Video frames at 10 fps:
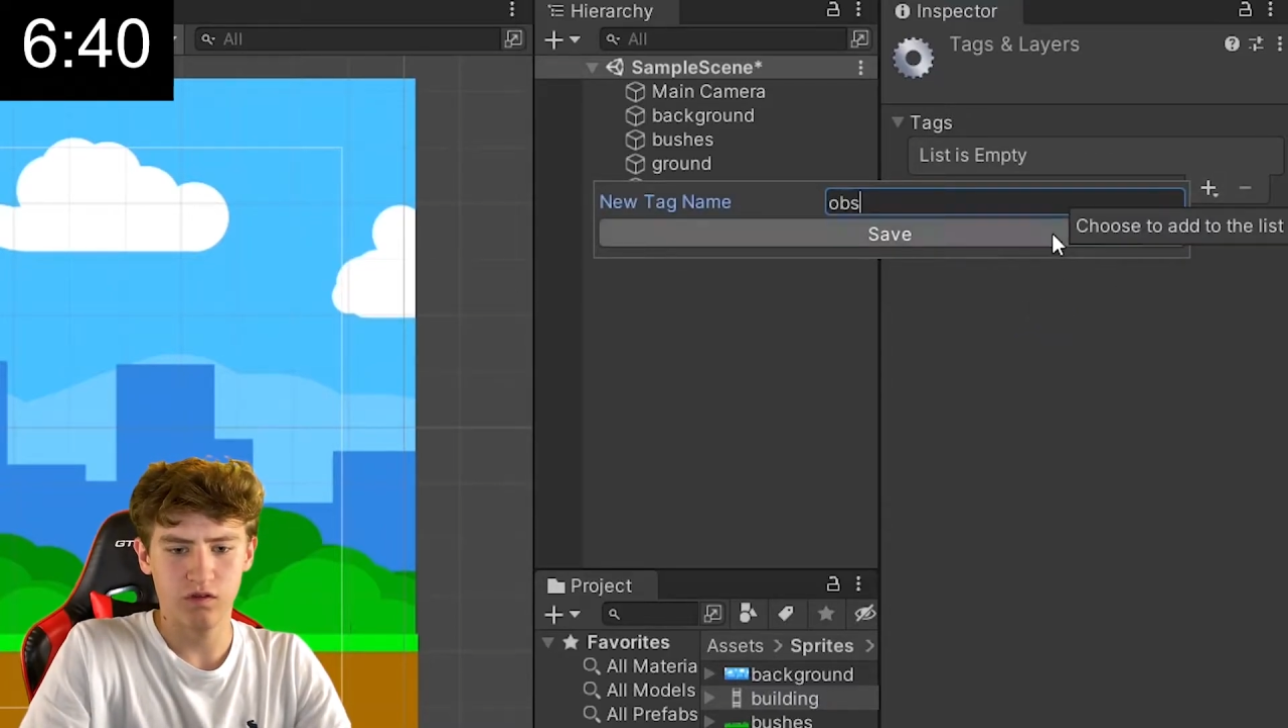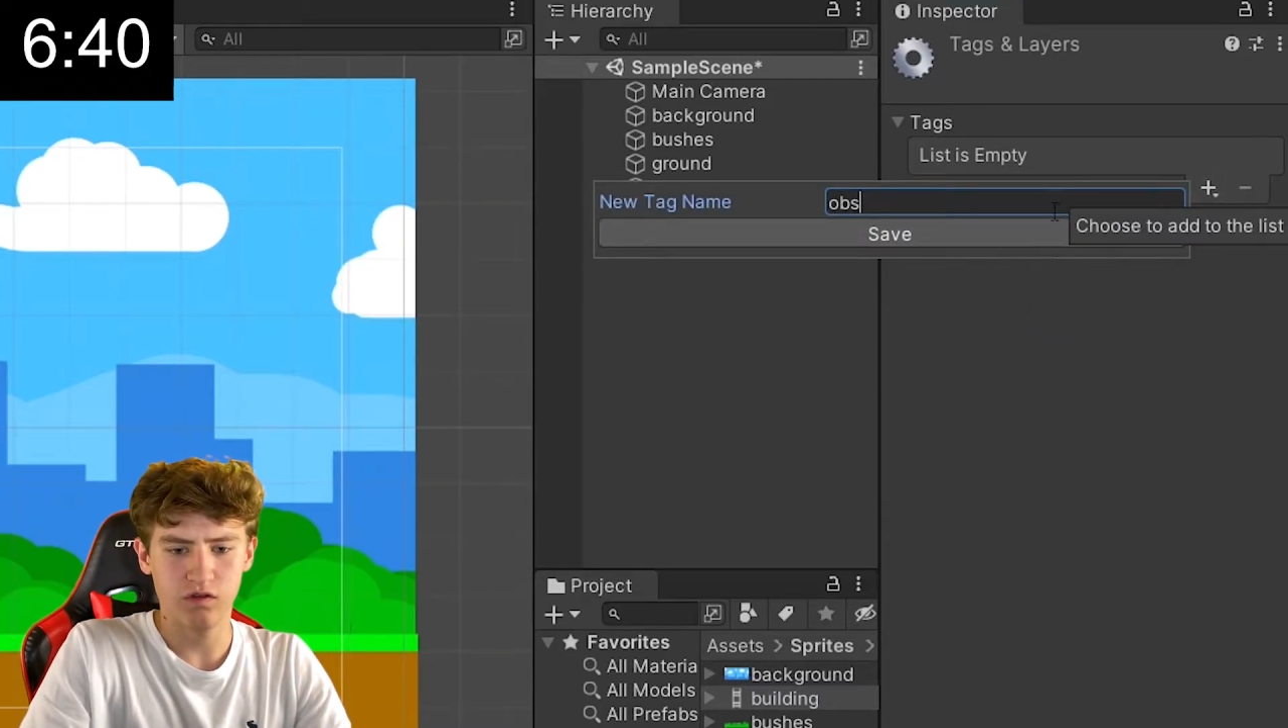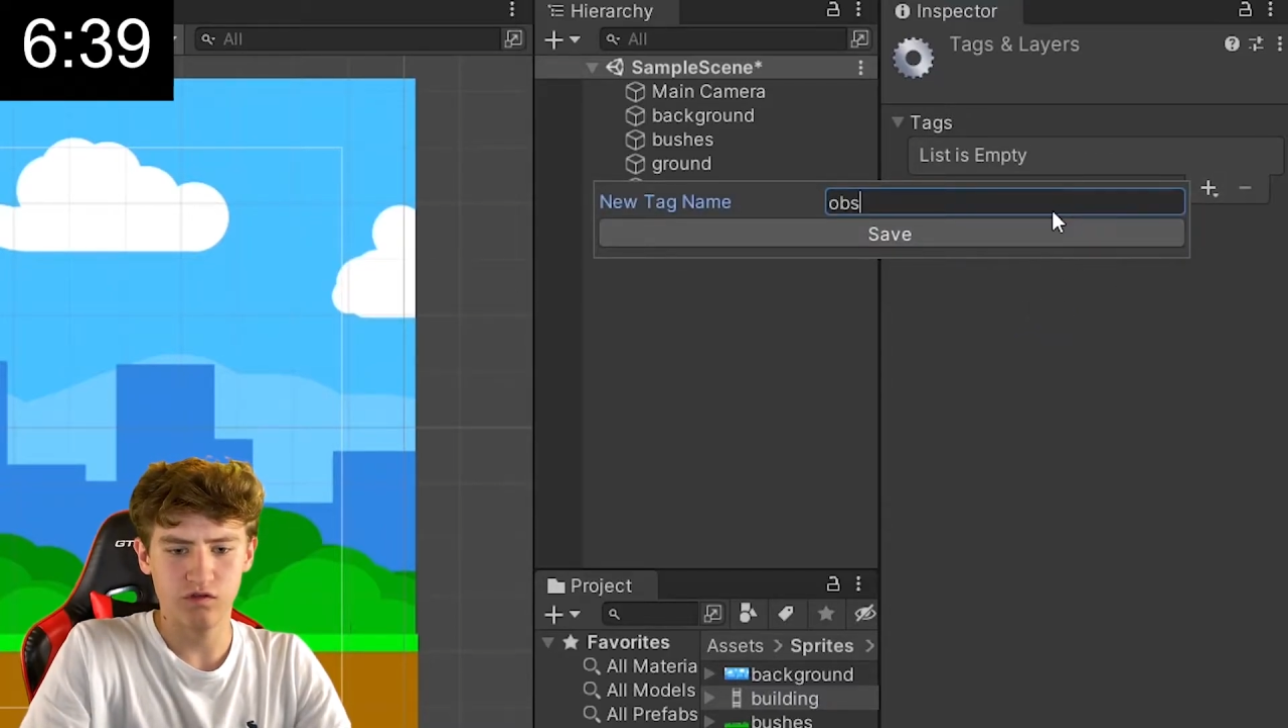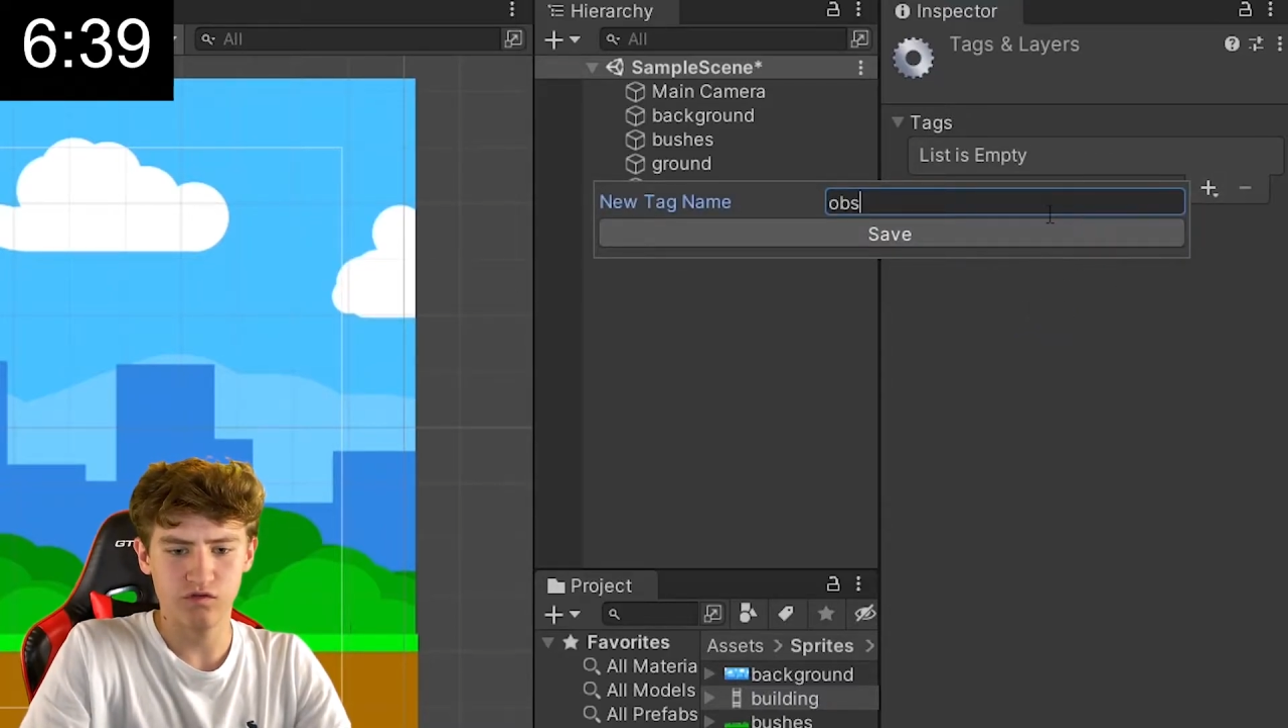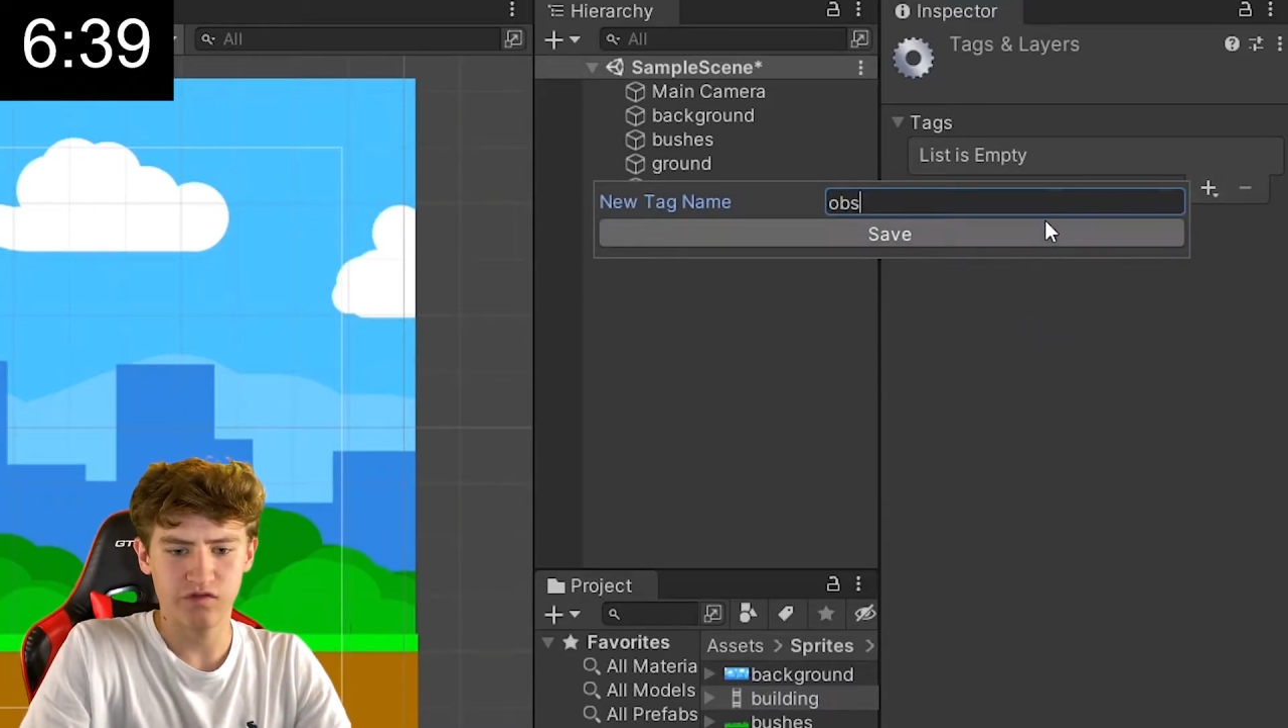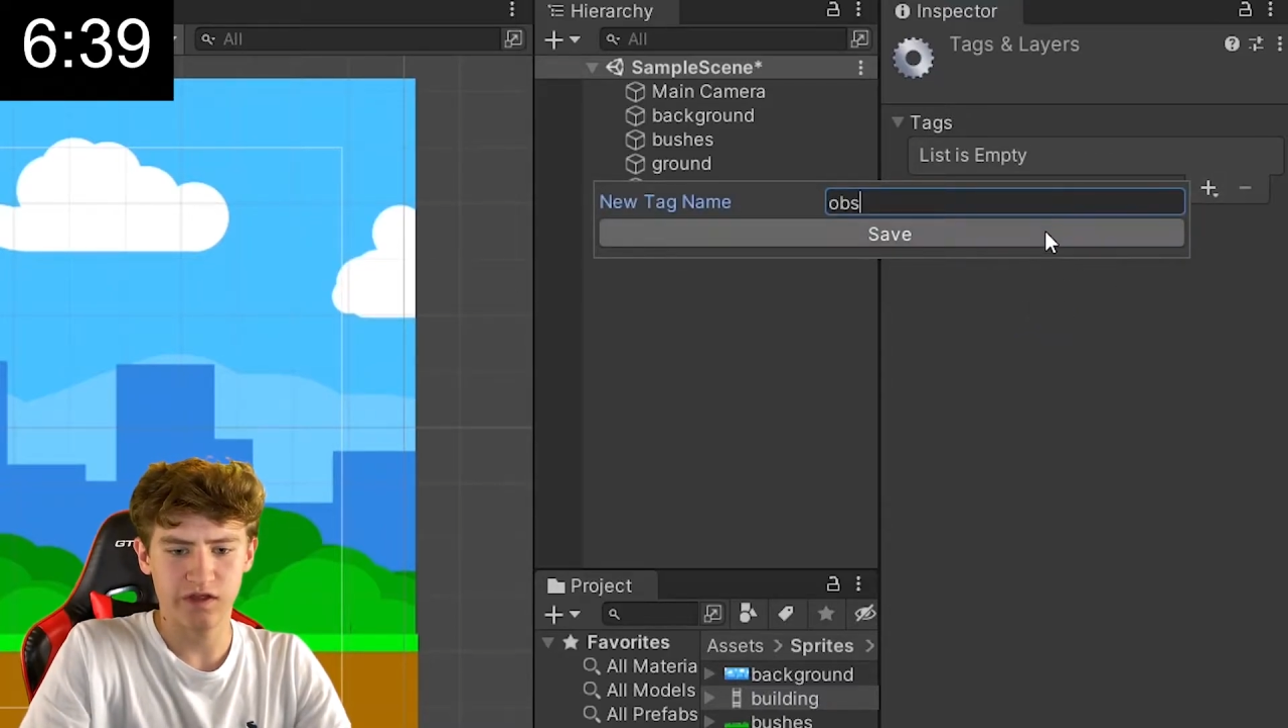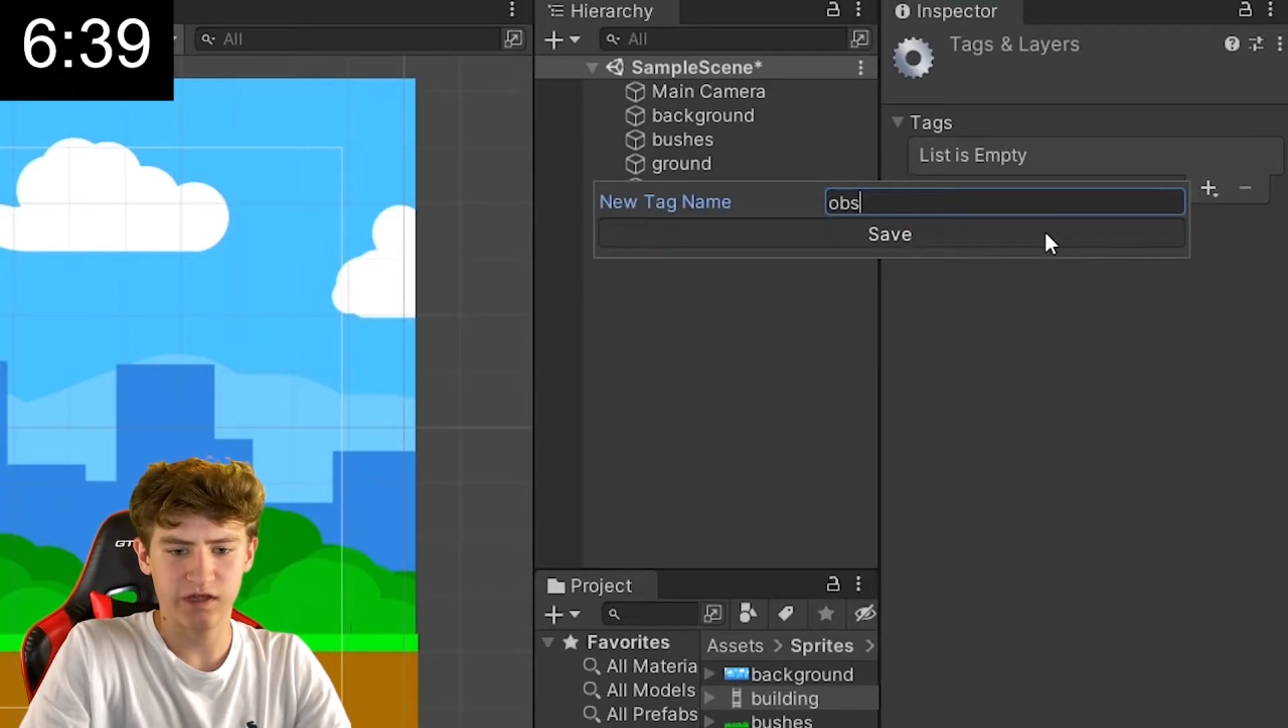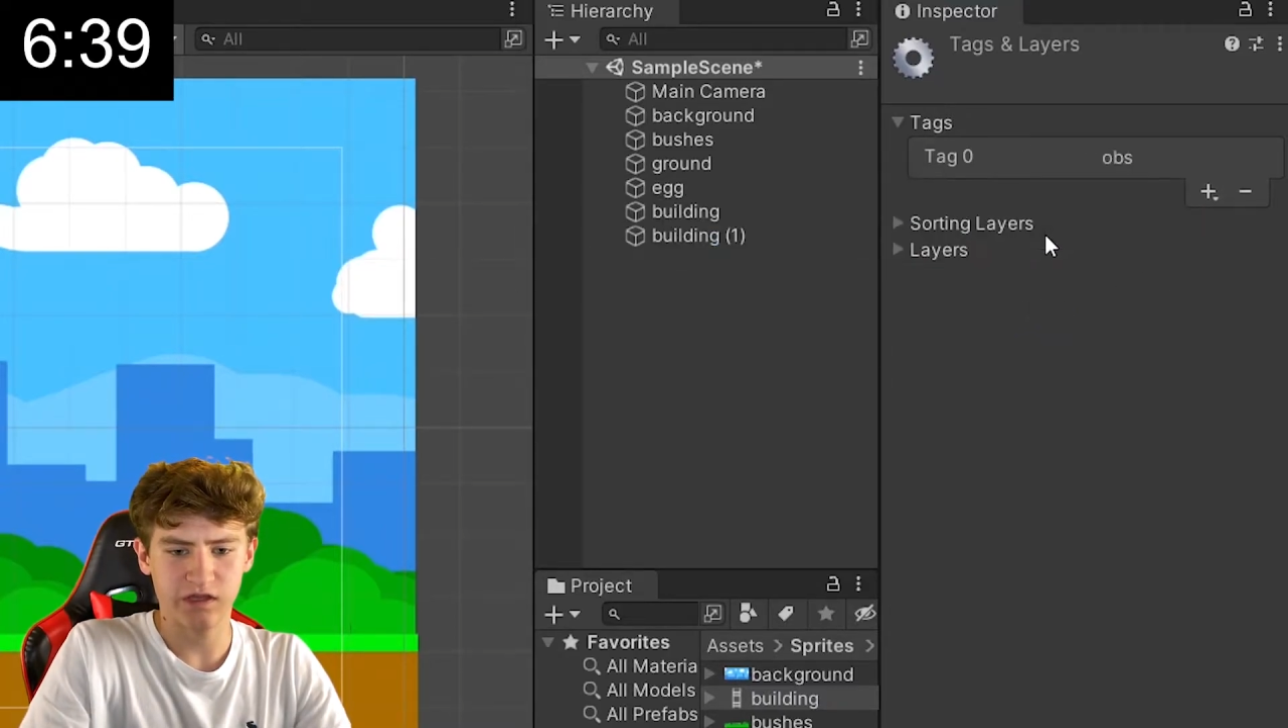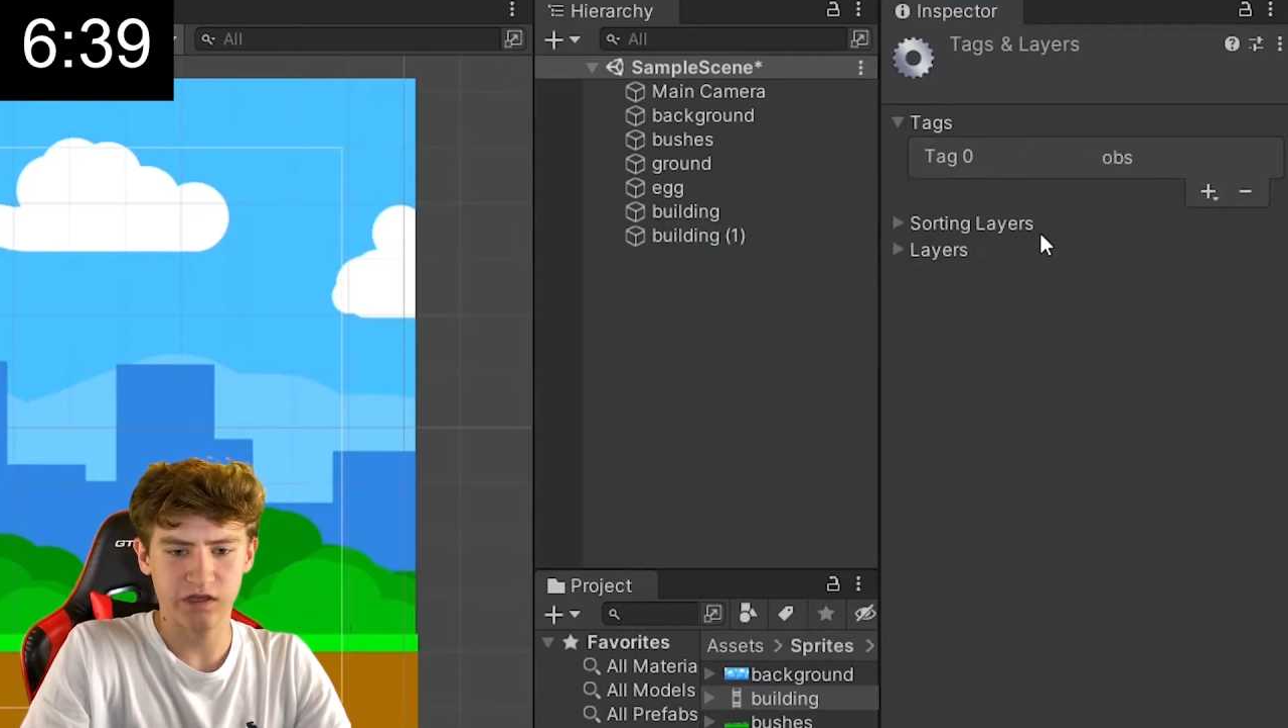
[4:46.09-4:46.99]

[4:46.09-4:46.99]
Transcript: use that